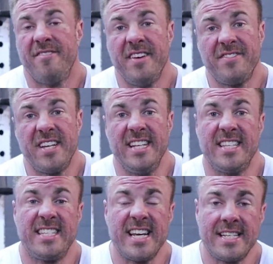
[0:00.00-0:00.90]
15,
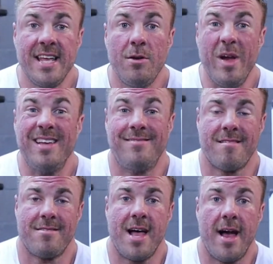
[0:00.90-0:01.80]
16 weeks
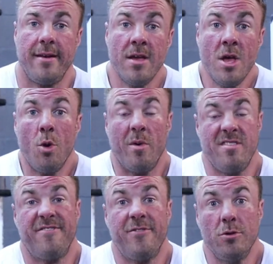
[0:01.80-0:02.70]
down the line when
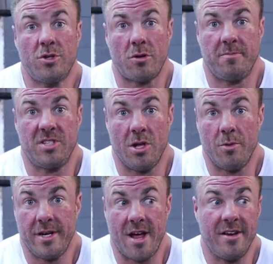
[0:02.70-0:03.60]
the food starts
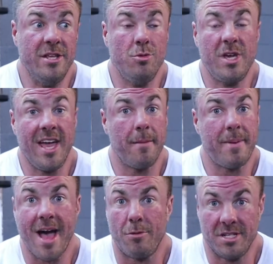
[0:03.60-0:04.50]
slowing down and you can't
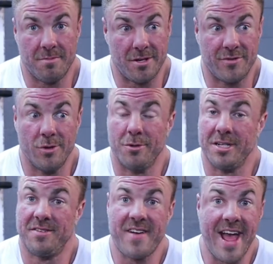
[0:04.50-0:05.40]
pound as much food or
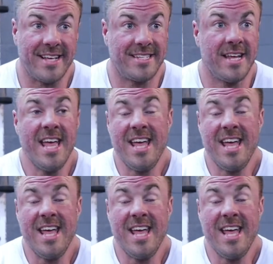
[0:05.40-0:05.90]
as fast,